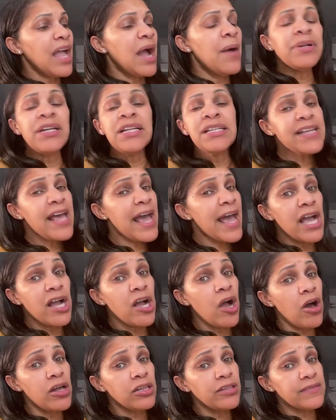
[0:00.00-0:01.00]
I'm gonna tag
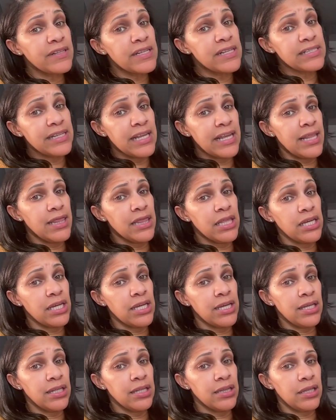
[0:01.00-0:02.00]
all of this in
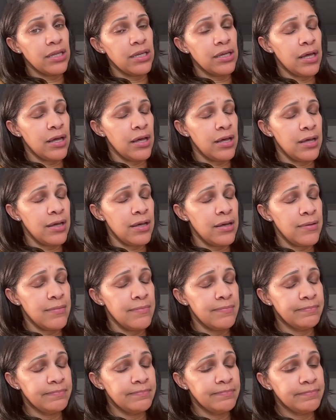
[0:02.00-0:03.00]

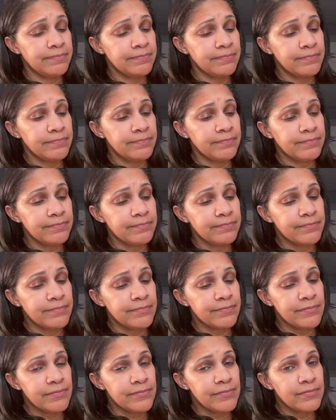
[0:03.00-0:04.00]
the
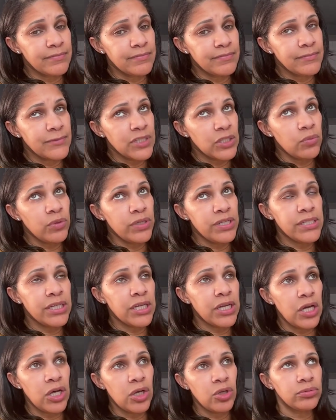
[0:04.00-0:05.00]
what is
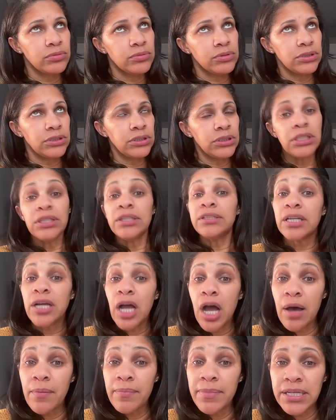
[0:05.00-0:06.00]
it called? The
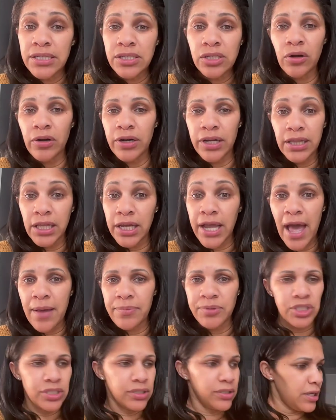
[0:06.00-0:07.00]
comments or in the
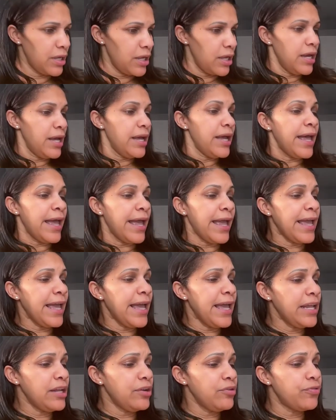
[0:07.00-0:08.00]
caption.
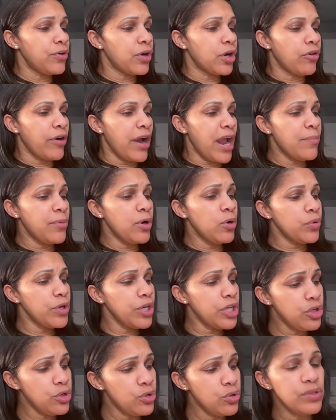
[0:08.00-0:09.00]
And for grammar,
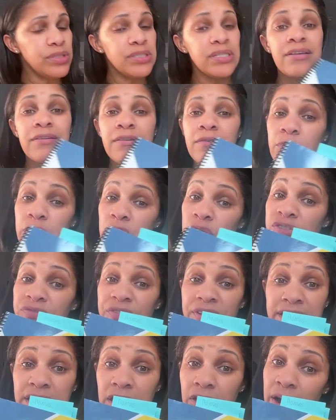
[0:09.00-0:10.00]
we use
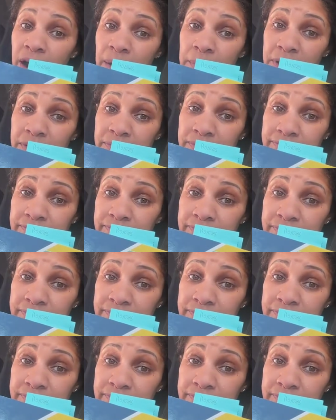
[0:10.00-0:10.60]
Fix It Grammar.